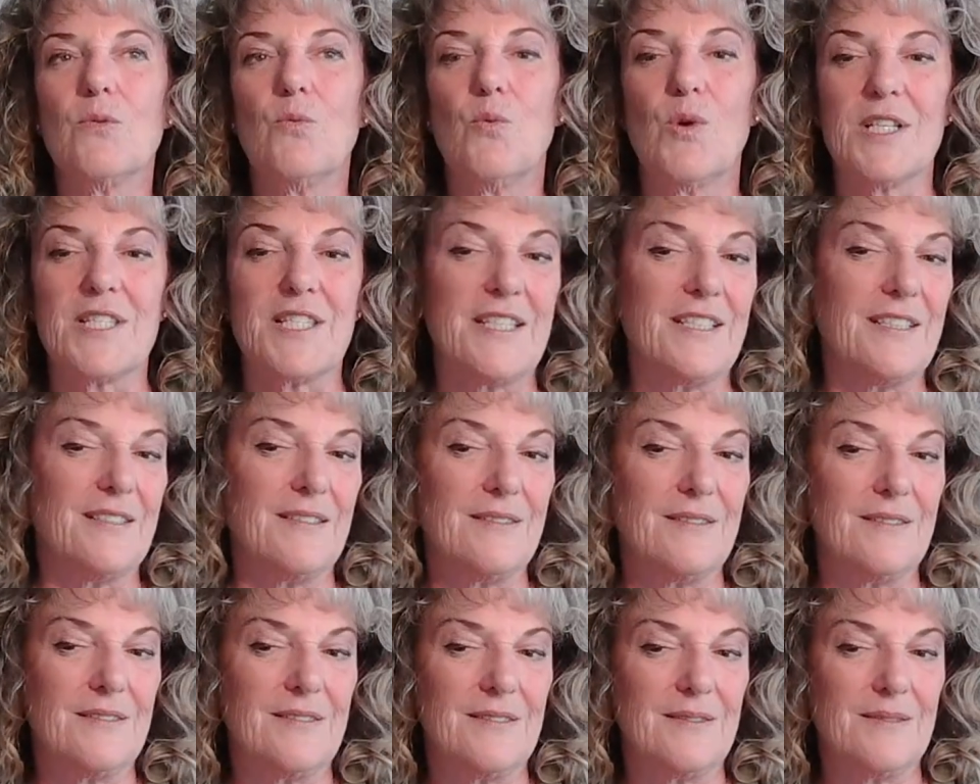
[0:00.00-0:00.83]

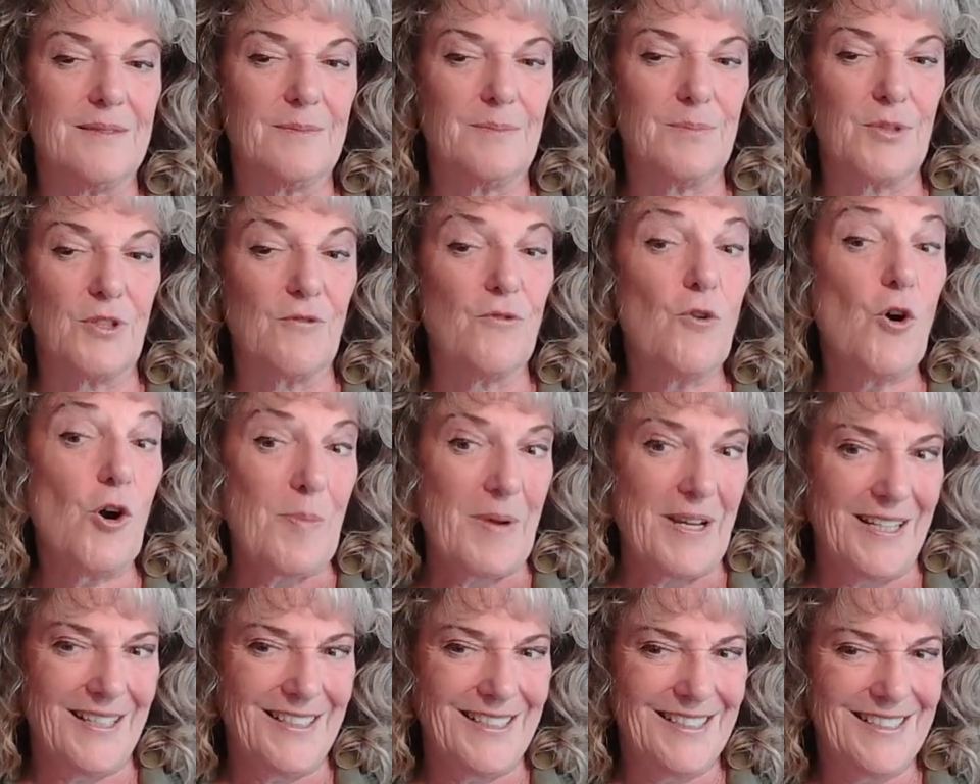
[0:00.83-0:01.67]
wasn't
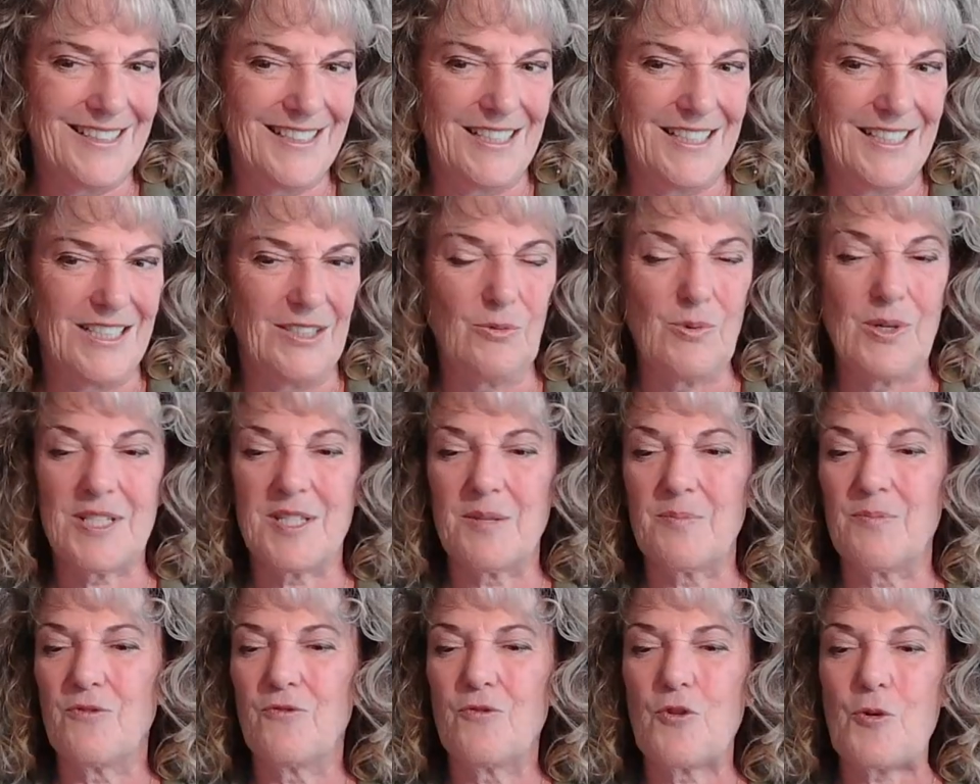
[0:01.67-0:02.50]
performing, and it
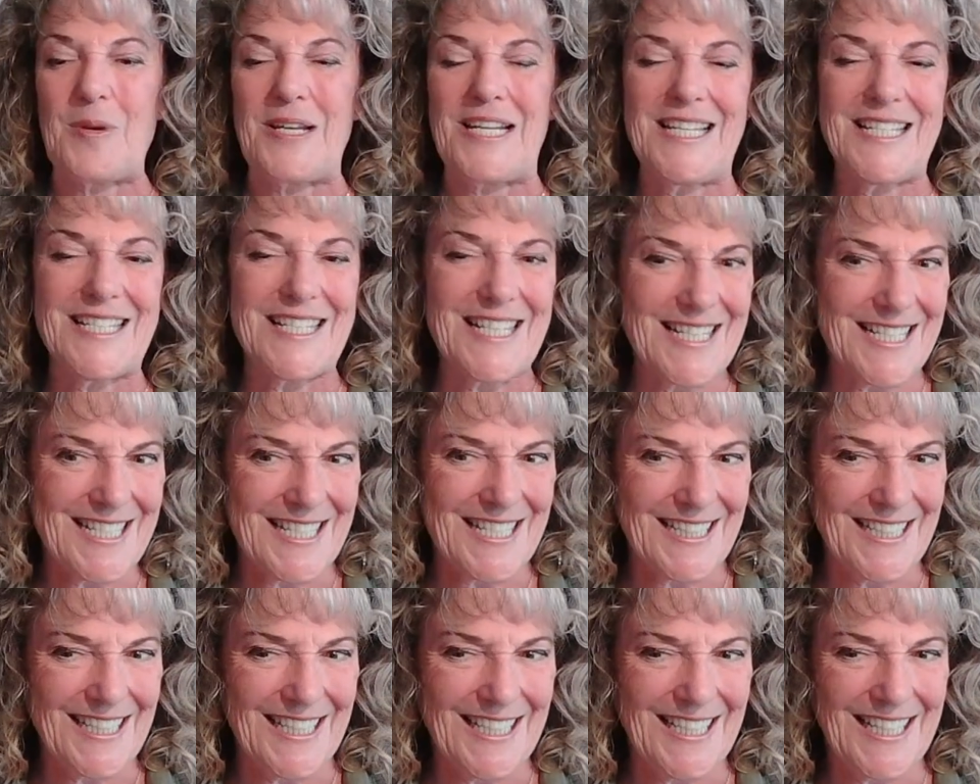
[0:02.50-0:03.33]
wasn't performing
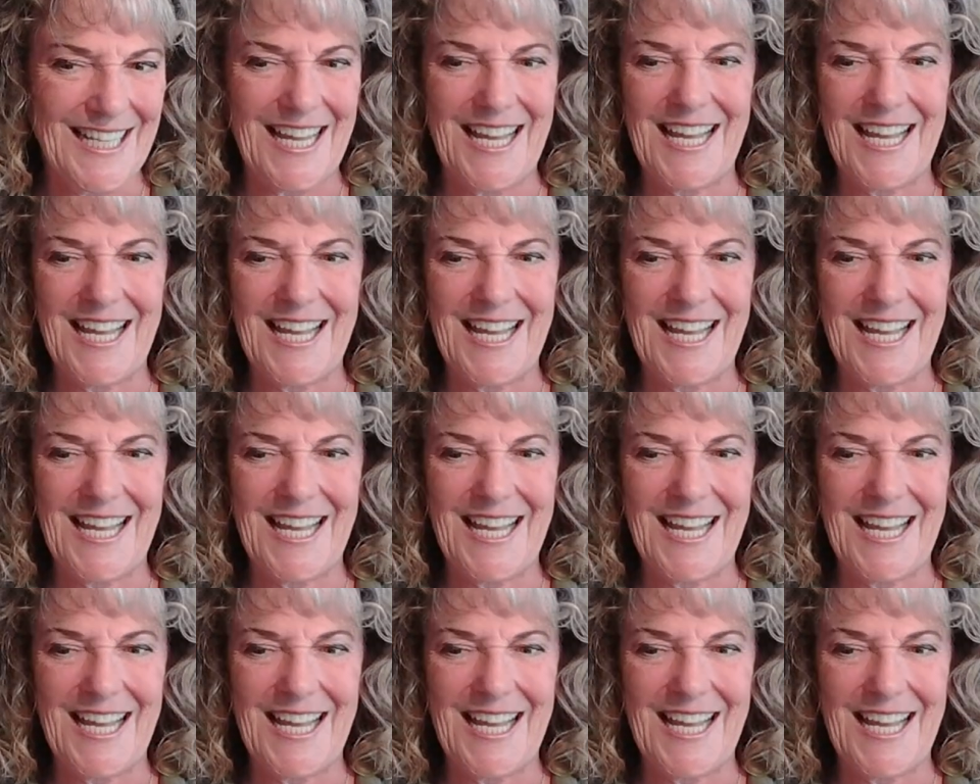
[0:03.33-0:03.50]
consistently,